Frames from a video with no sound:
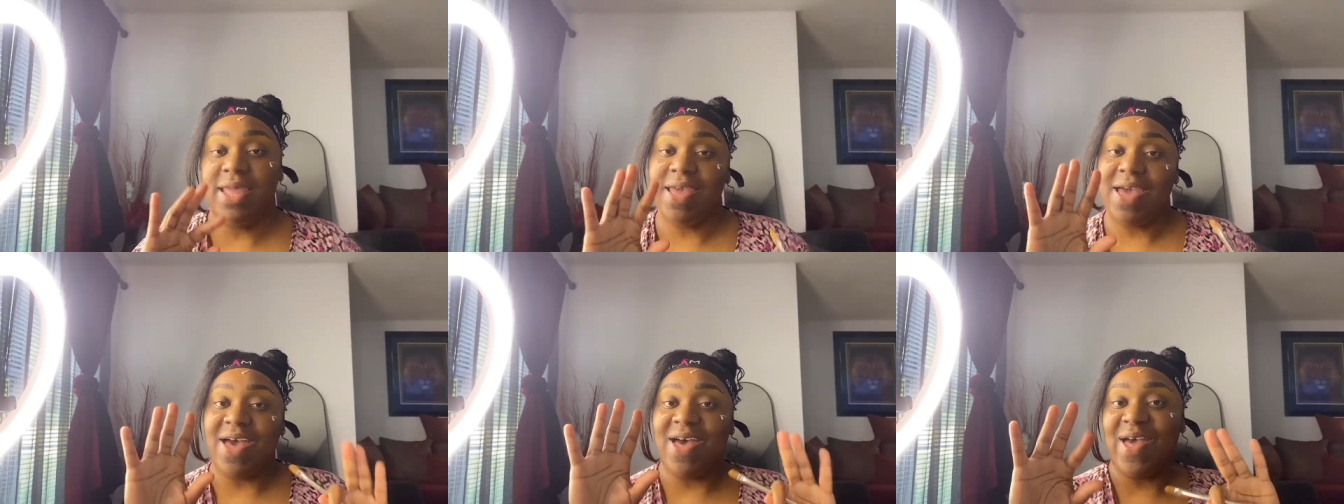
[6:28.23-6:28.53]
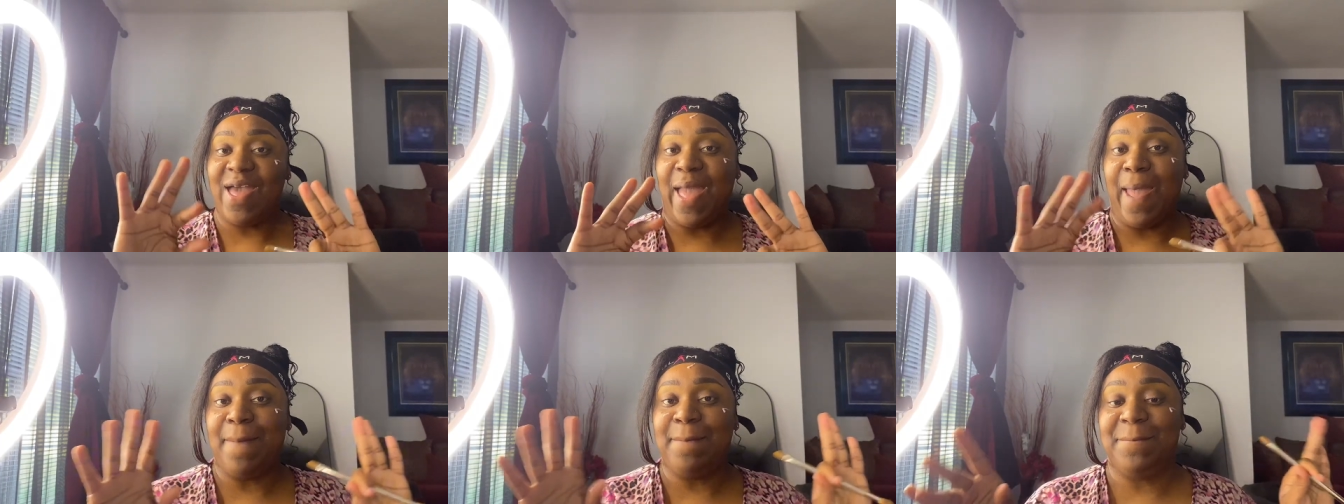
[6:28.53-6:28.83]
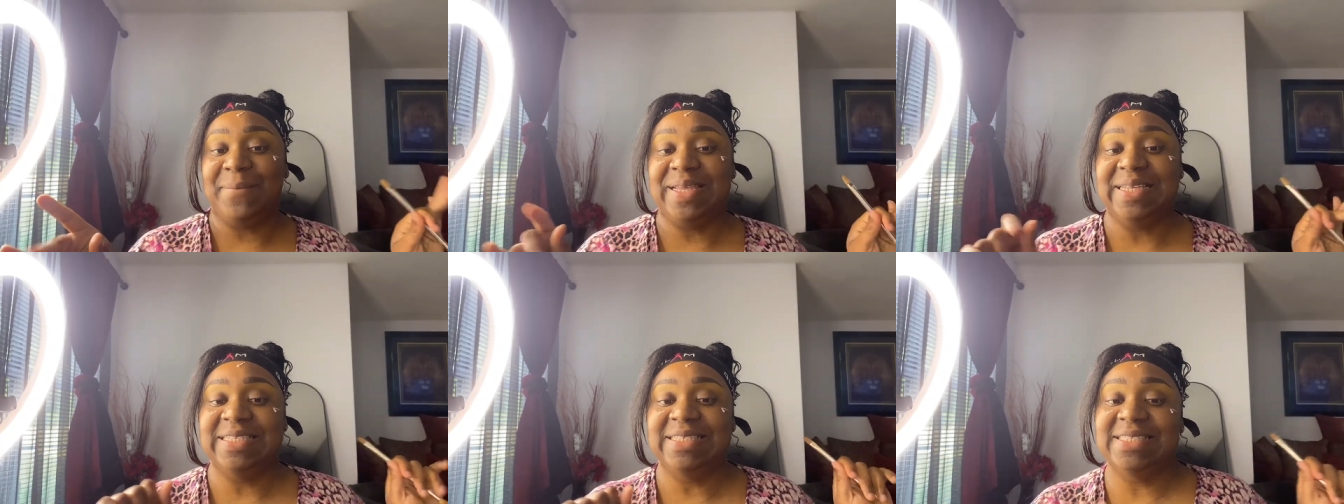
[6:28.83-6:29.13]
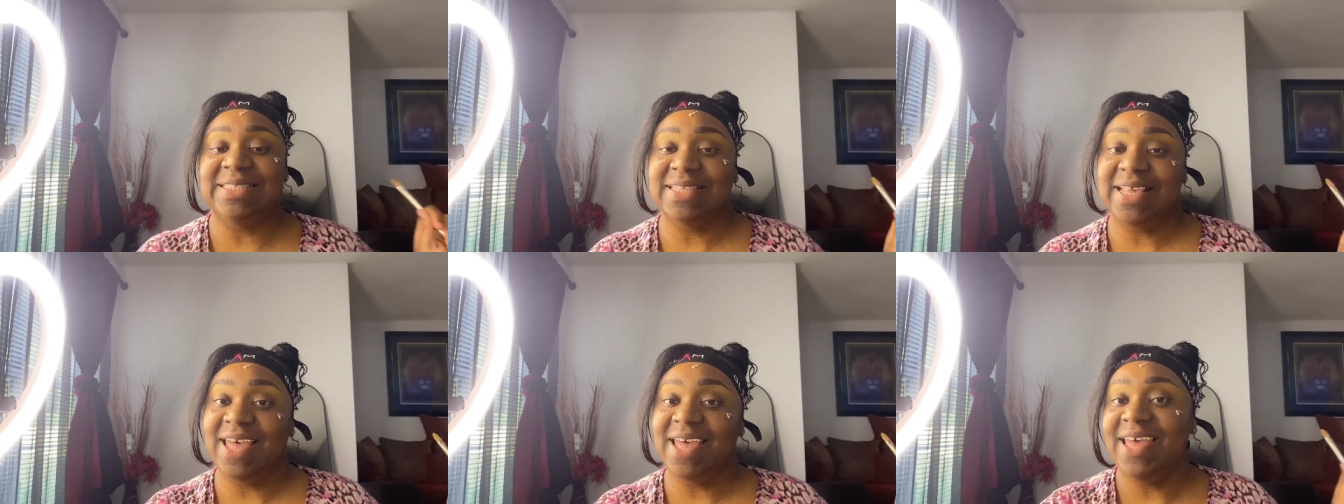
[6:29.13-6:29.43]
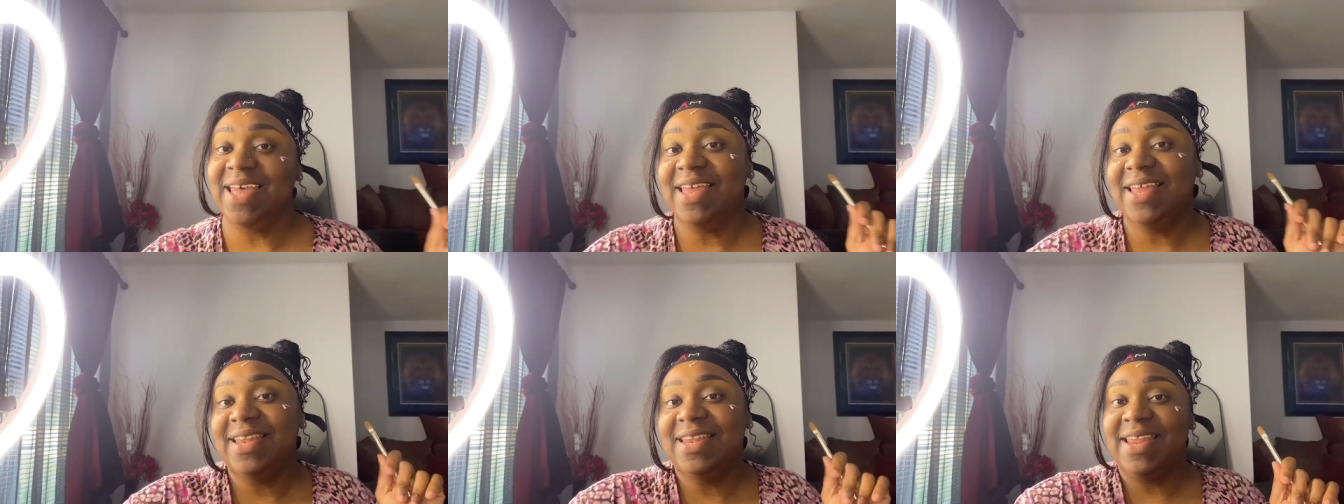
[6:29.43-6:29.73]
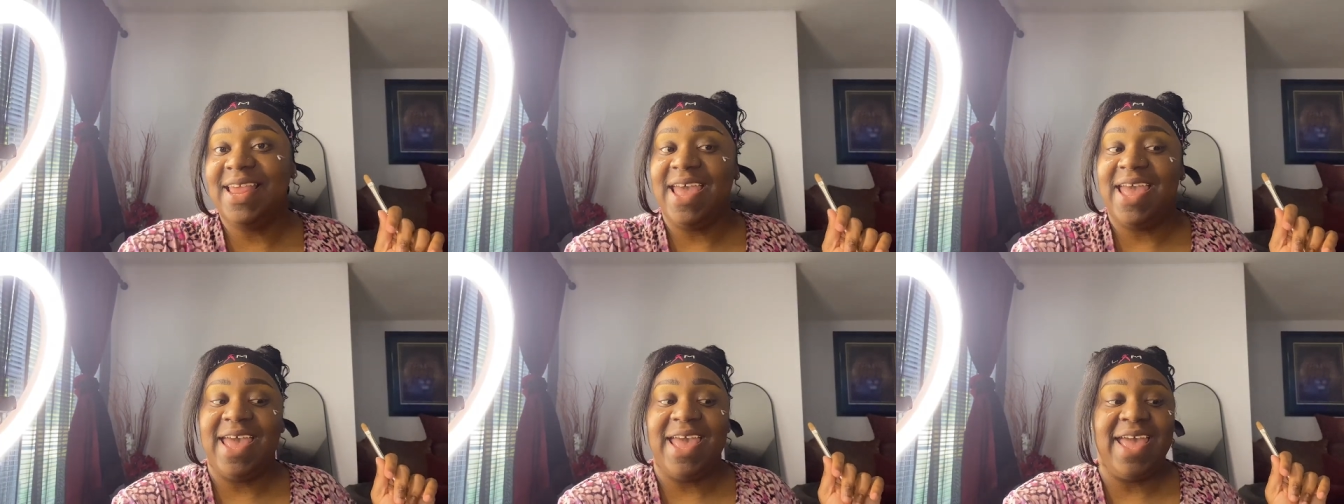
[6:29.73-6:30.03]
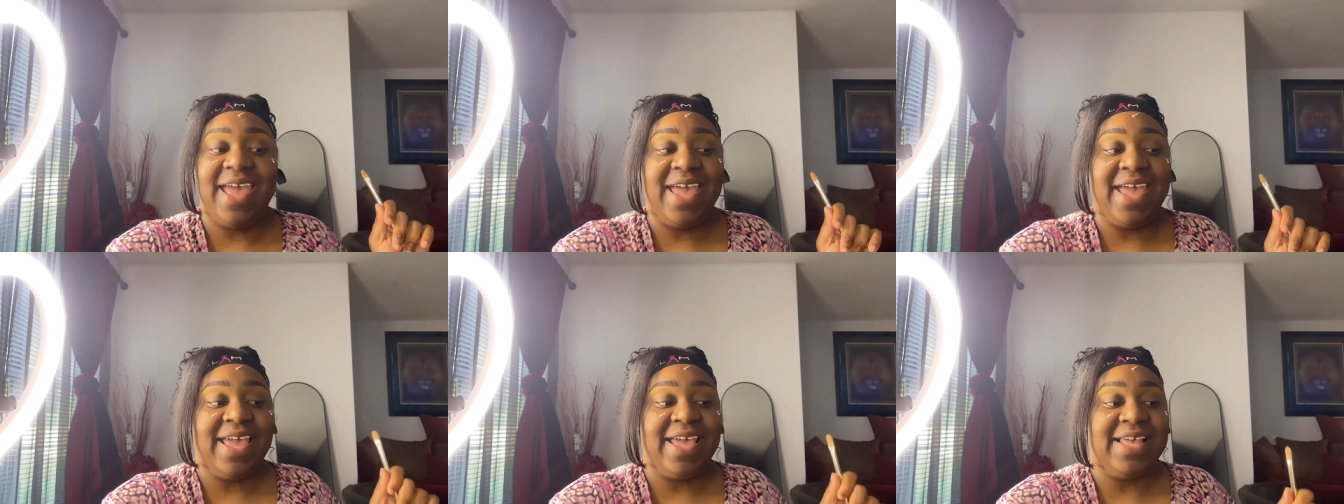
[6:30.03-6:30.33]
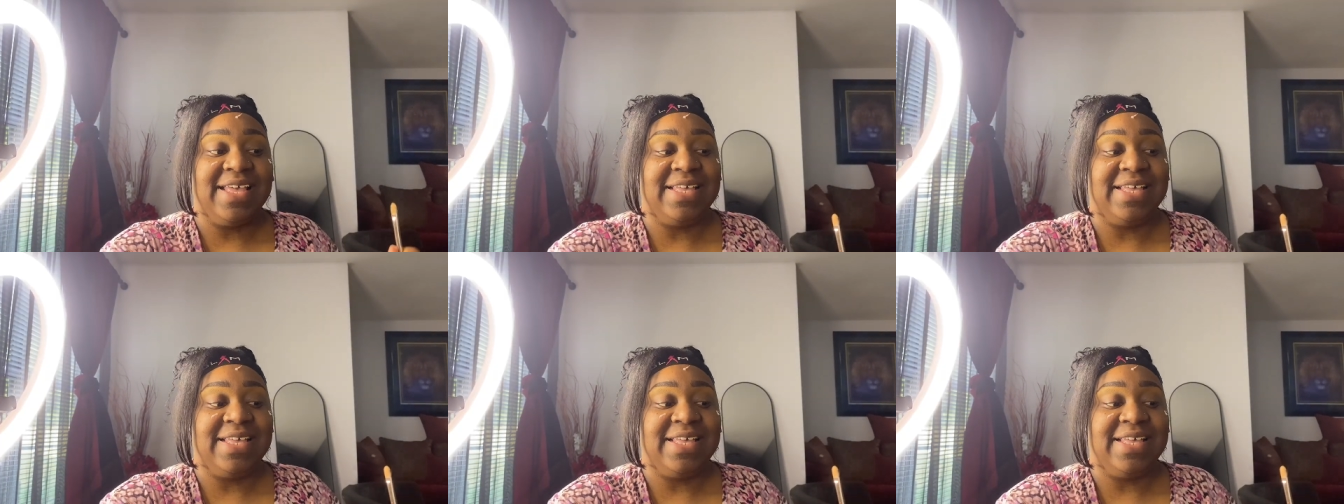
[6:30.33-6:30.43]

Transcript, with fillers: y'all, happy Sunday.